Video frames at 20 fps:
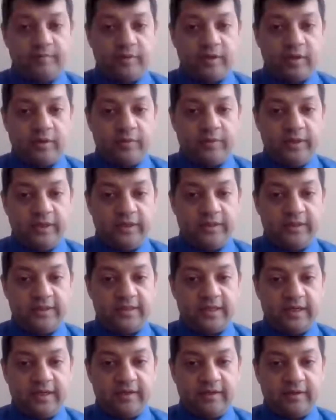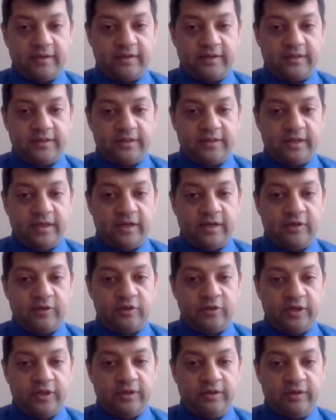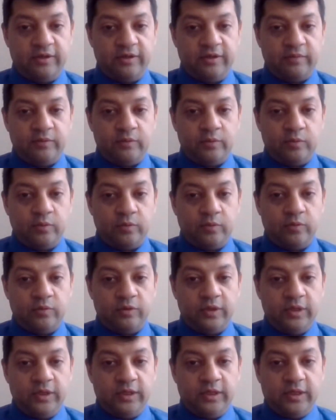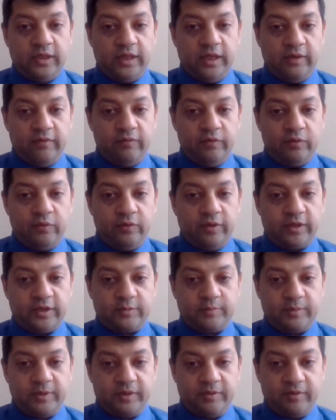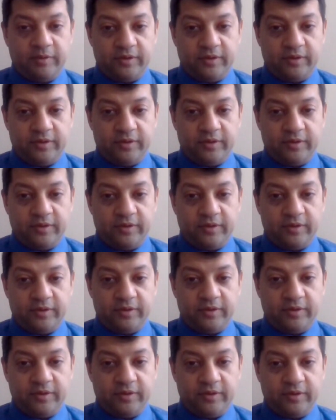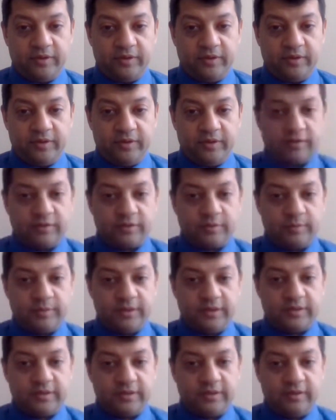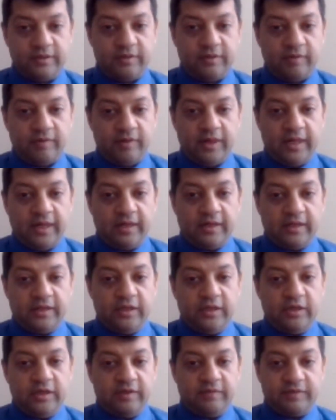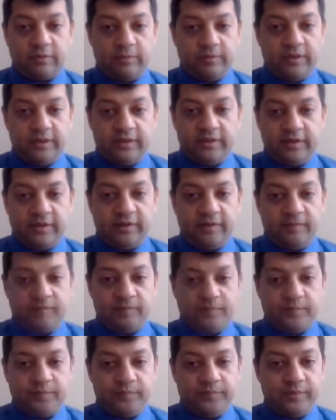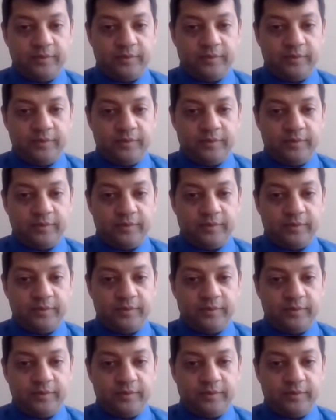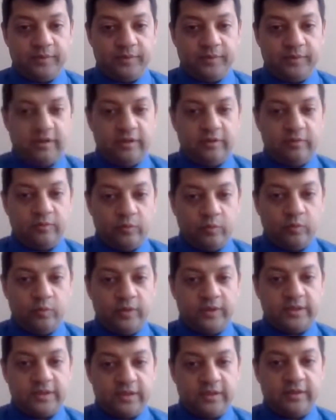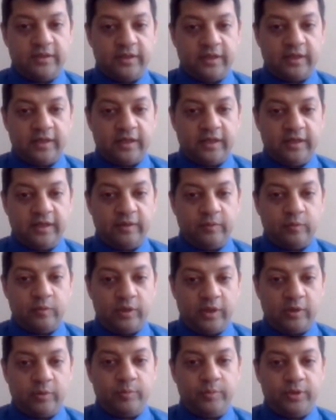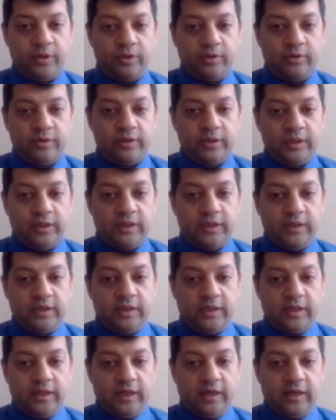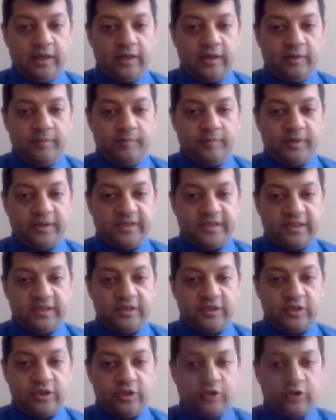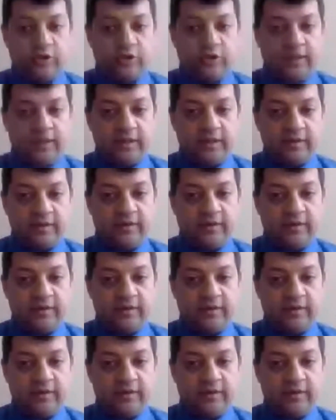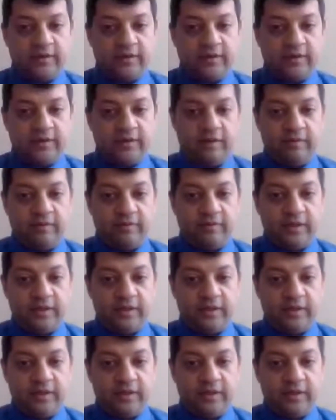going into selling either entry level or if you're an experienced veteran salesperson, you never stop learning. You never stop learning. You're always learning, and it will help you, assist you in other areas of your life.